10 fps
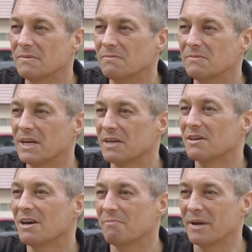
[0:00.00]
Yes,
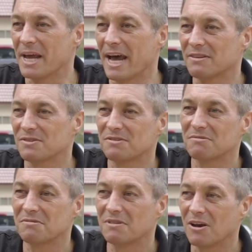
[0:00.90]
many hats.
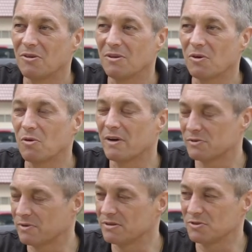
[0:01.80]
Always
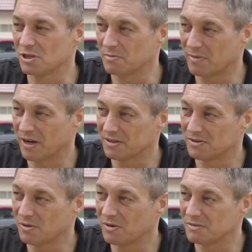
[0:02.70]
ridden superbikes,
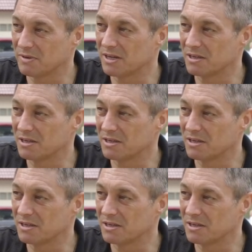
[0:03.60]
always been into